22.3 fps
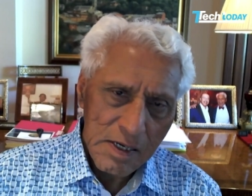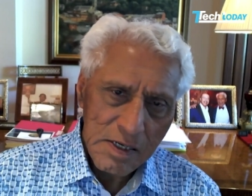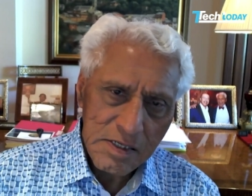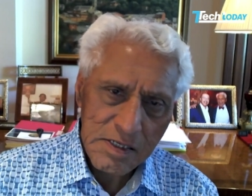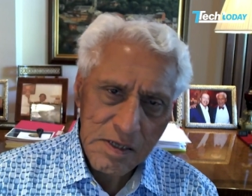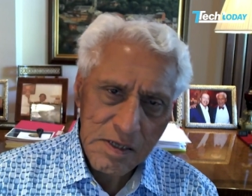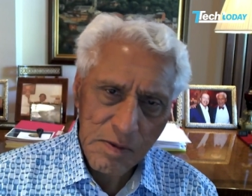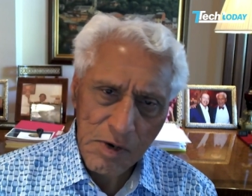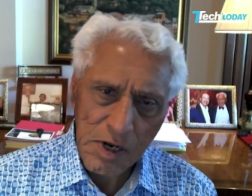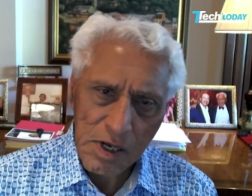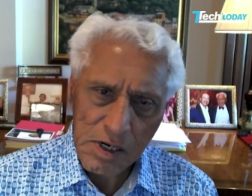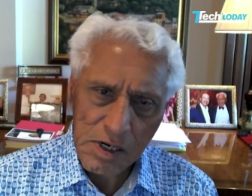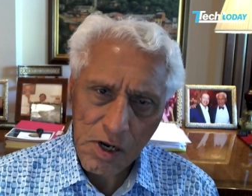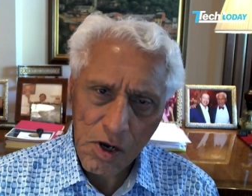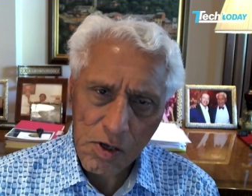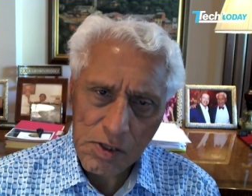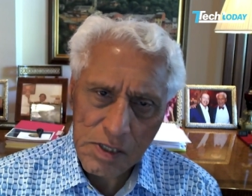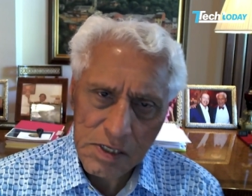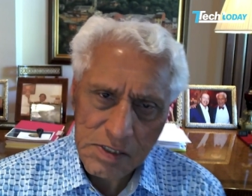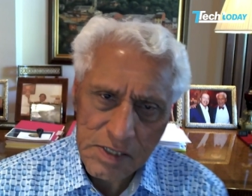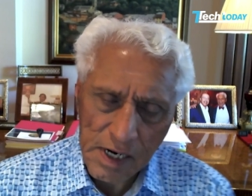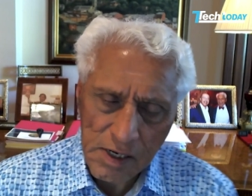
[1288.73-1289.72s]
Similarly,
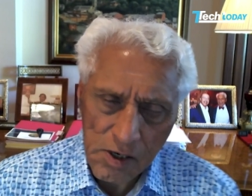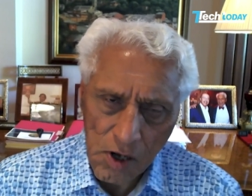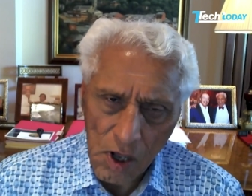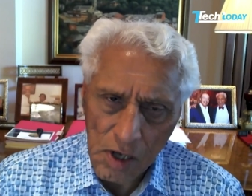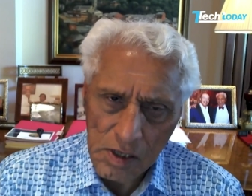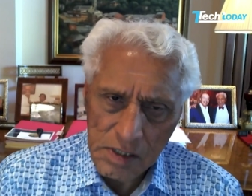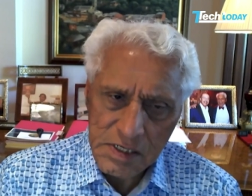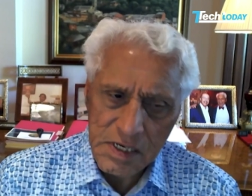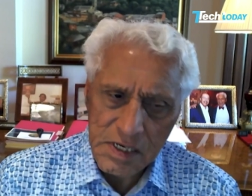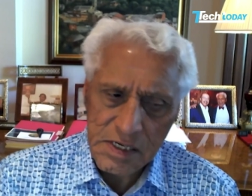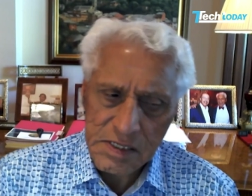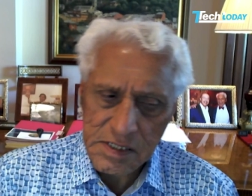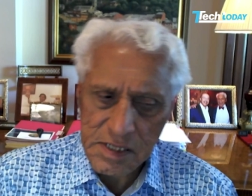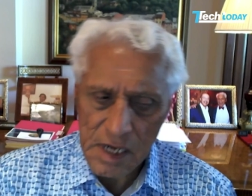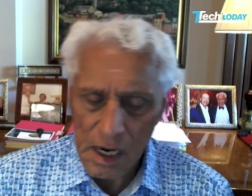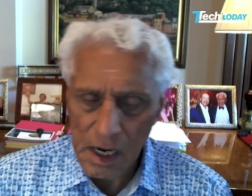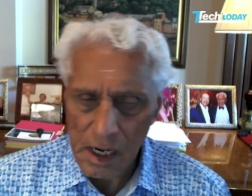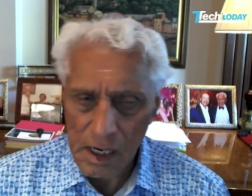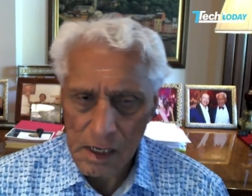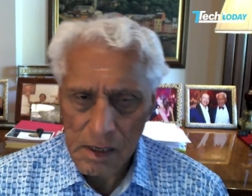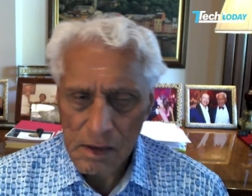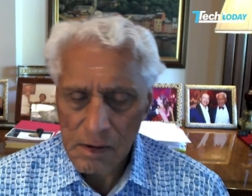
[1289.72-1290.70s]
on the technology
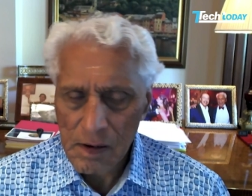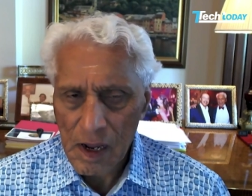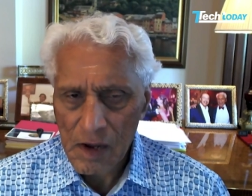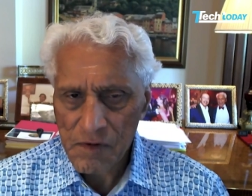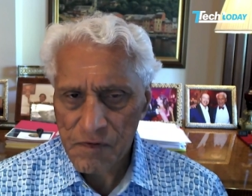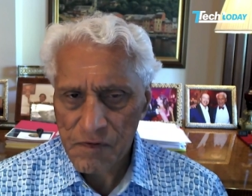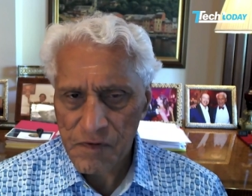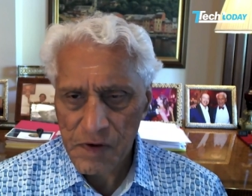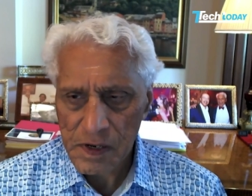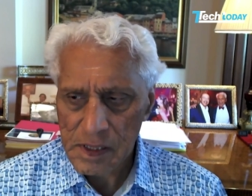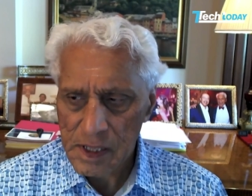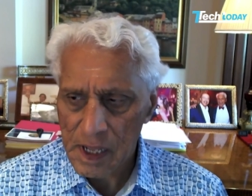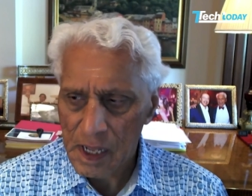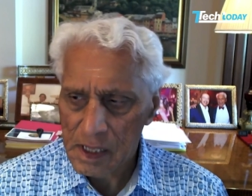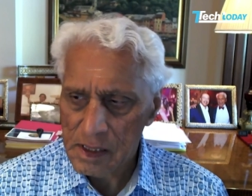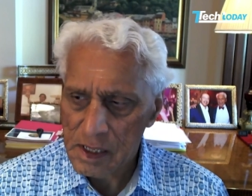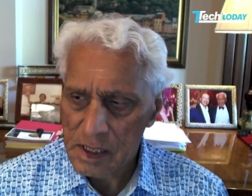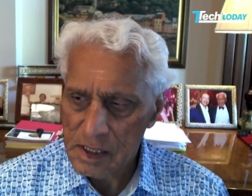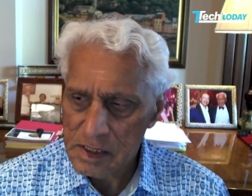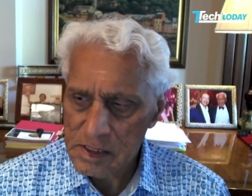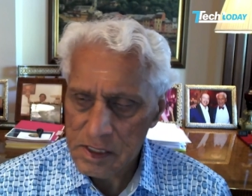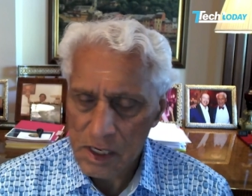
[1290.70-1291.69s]
side, I feel that
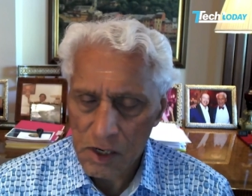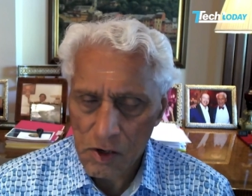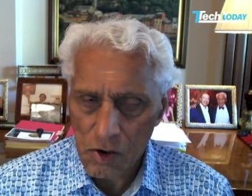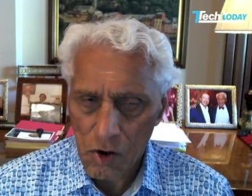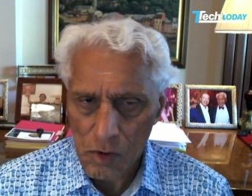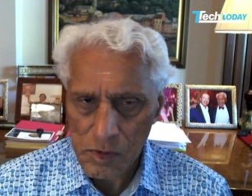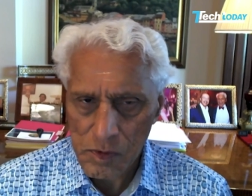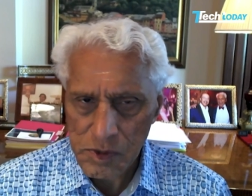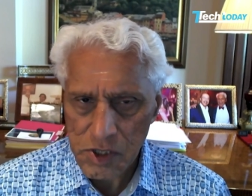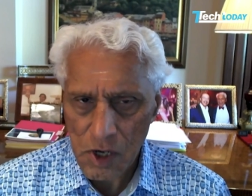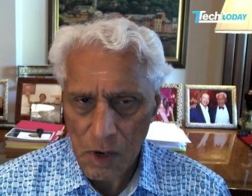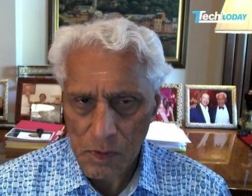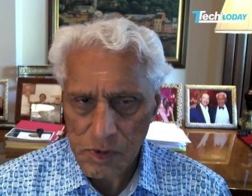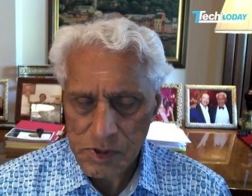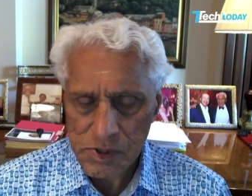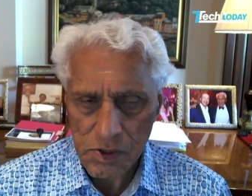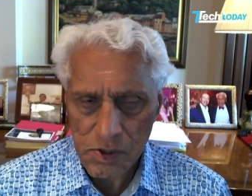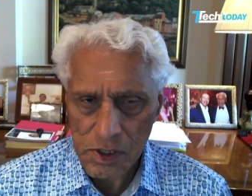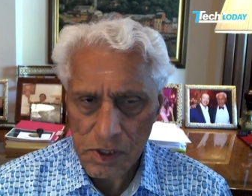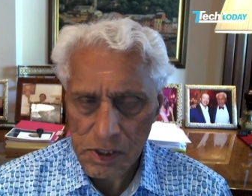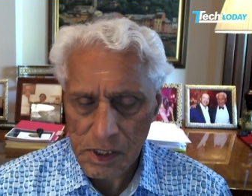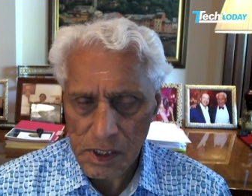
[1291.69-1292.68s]
there's enormous
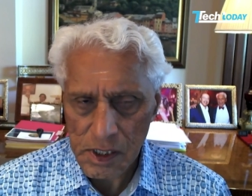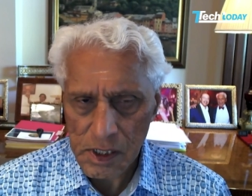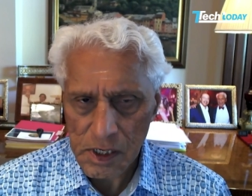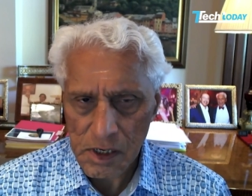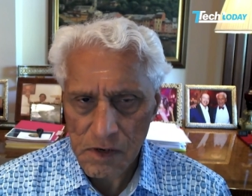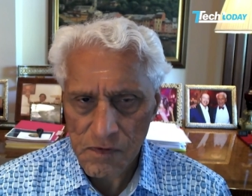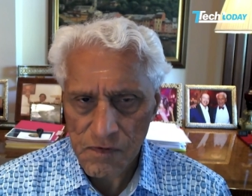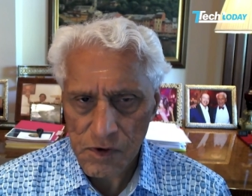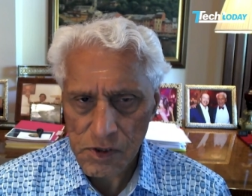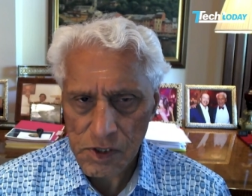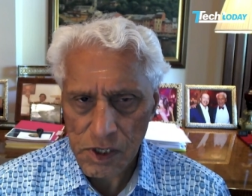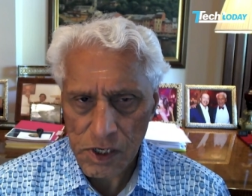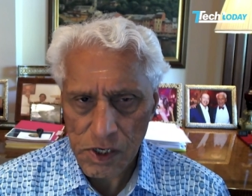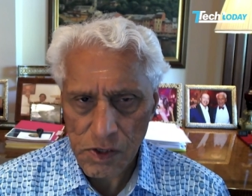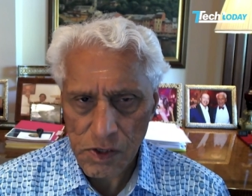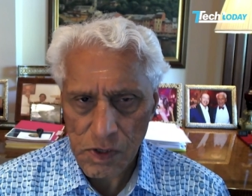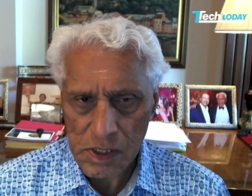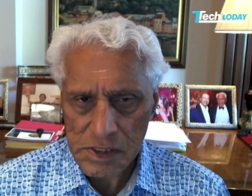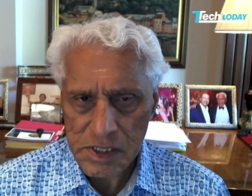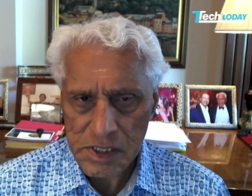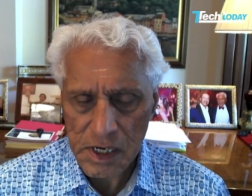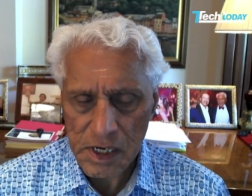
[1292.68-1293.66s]
opportunity here for the
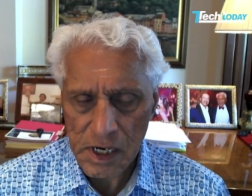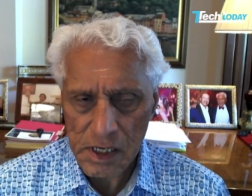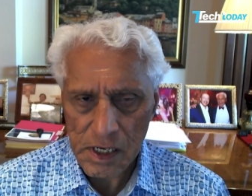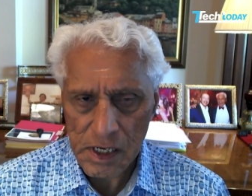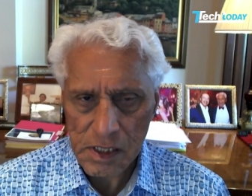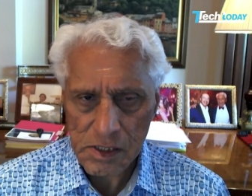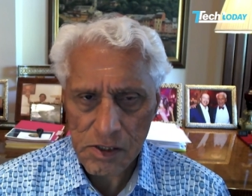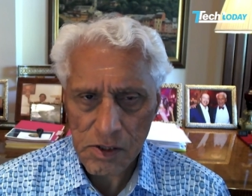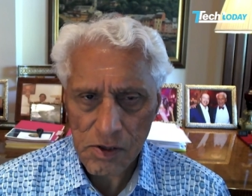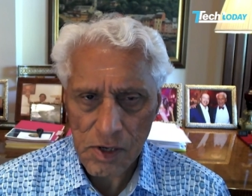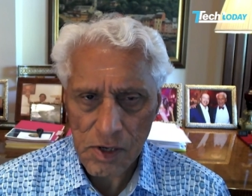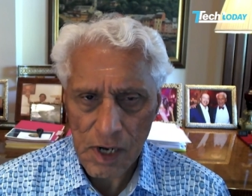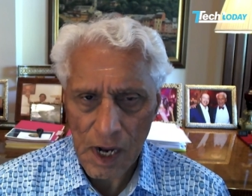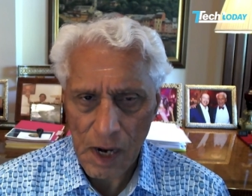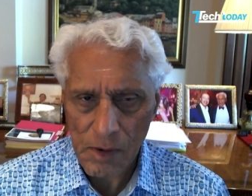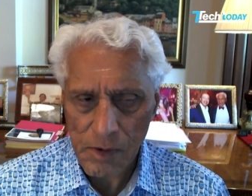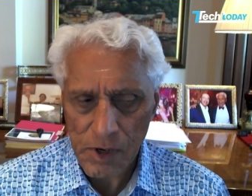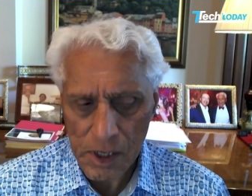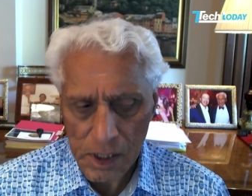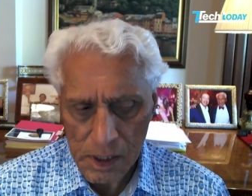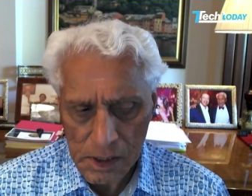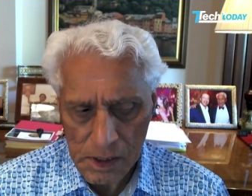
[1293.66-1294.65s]
US and India to
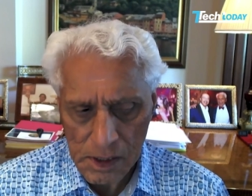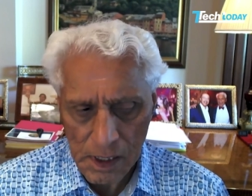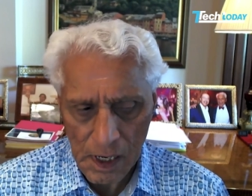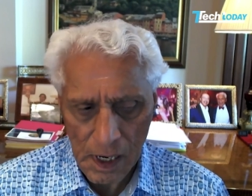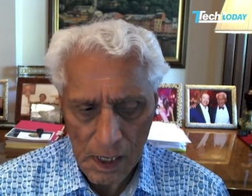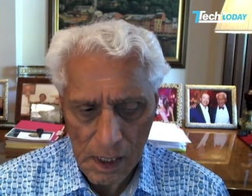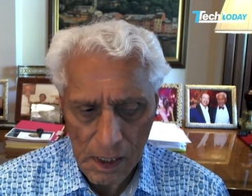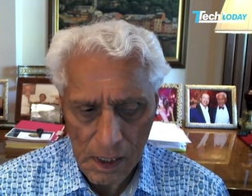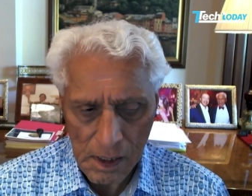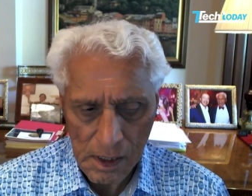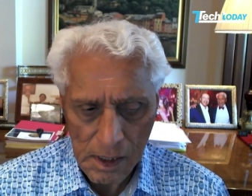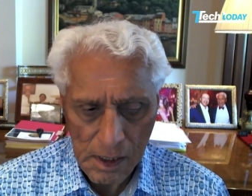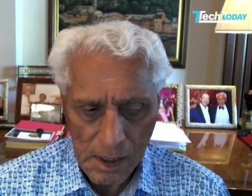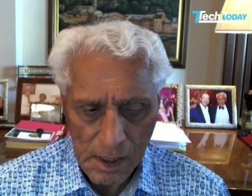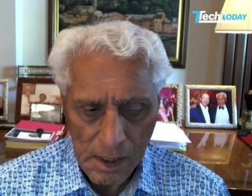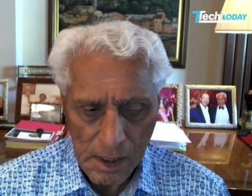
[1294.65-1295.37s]
collaborate. And